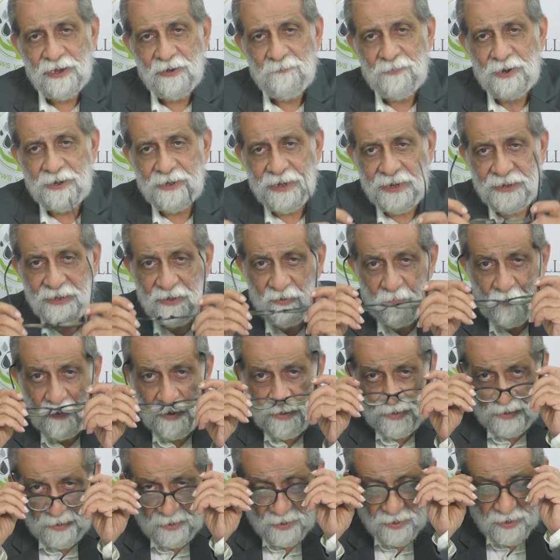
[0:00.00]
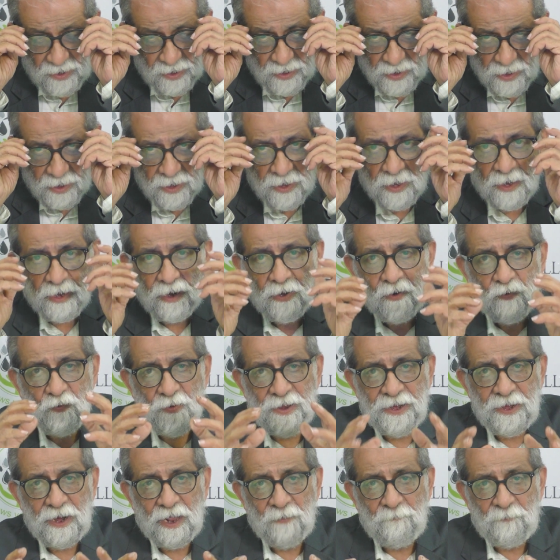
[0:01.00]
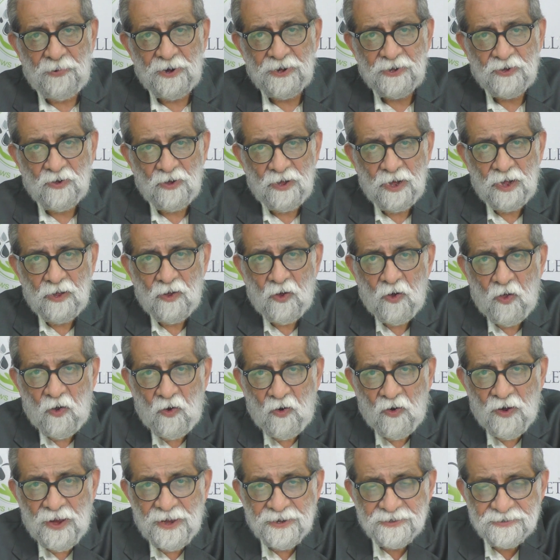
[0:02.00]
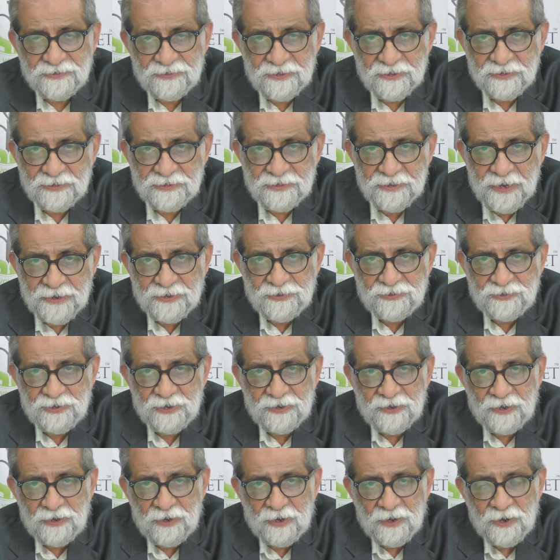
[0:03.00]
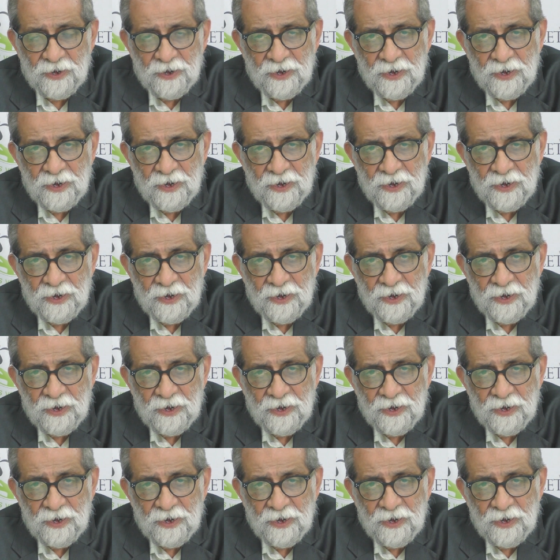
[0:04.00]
but anywhere where a particular law has this section,